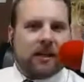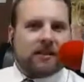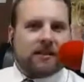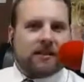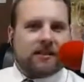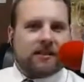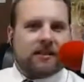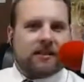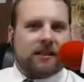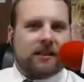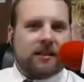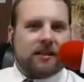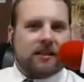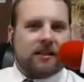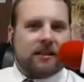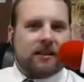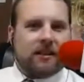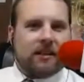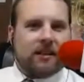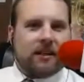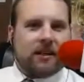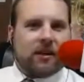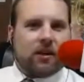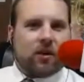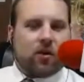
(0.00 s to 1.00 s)
to
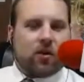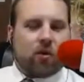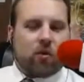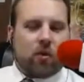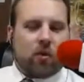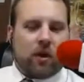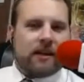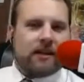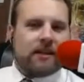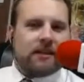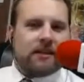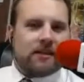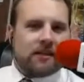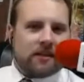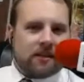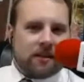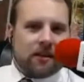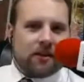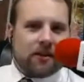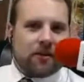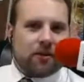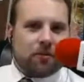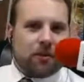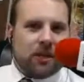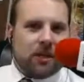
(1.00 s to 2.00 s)
see greatness
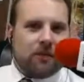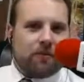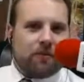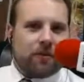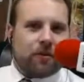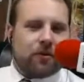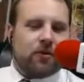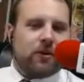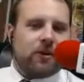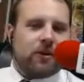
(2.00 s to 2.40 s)
in other people.